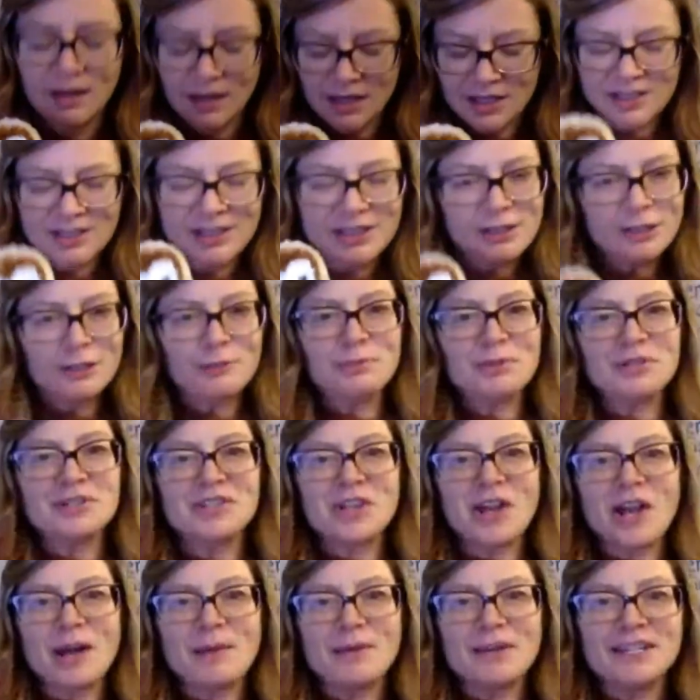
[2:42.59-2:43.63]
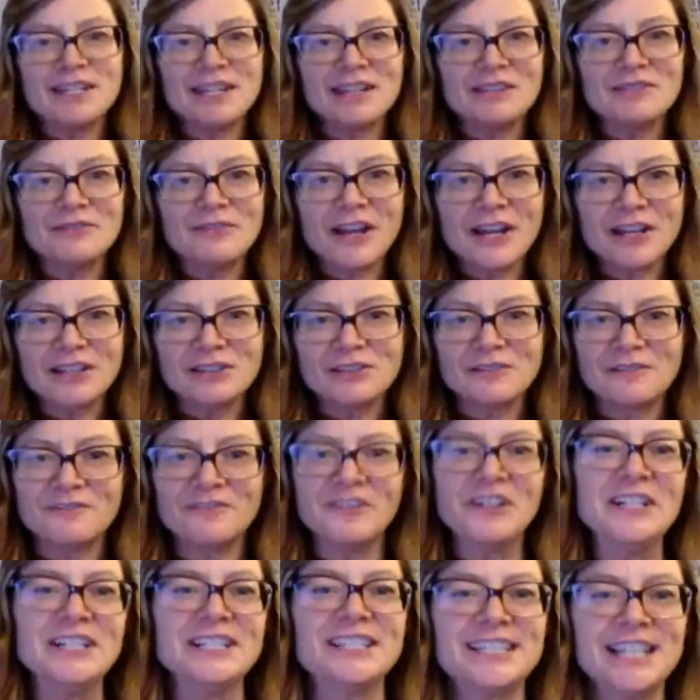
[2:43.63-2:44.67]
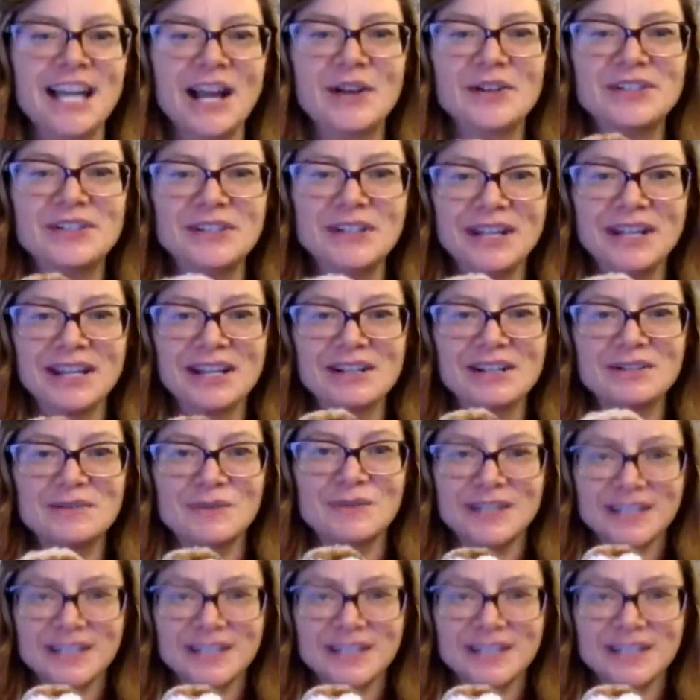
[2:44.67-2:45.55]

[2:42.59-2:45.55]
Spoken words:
Super job identifying the first sound you hear in words,